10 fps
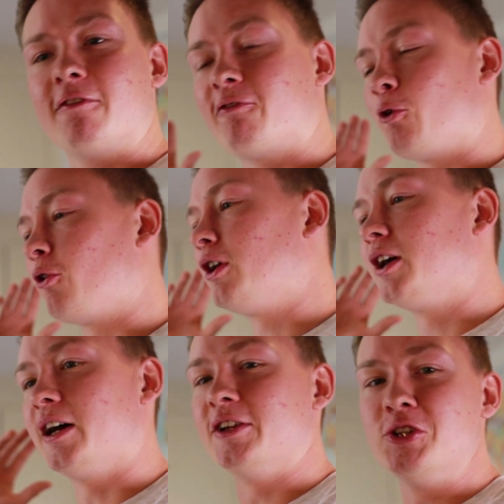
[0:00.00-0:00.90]
for
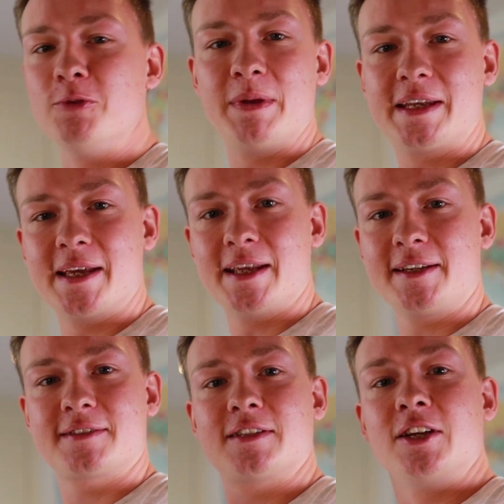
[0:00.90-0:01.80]
uh, new
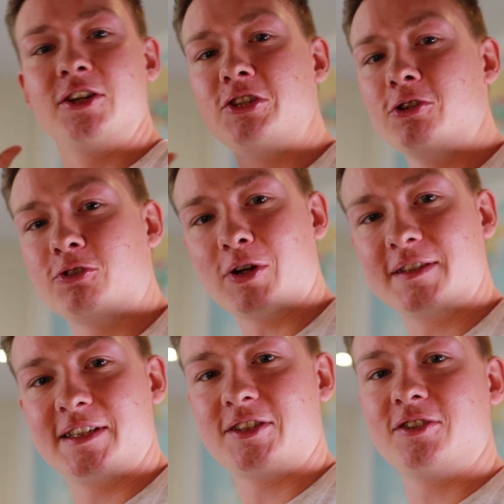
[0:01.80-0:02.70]
beginnings, new
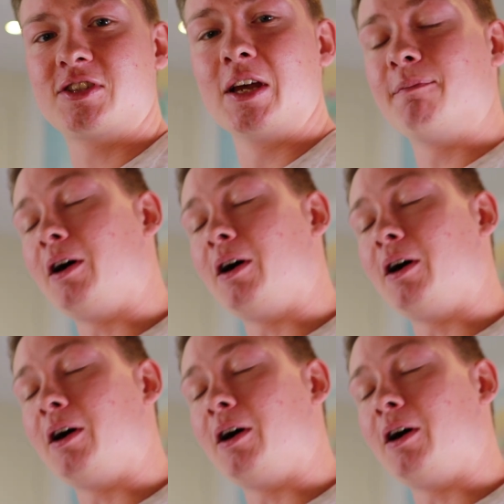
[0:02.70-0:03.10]
transitions.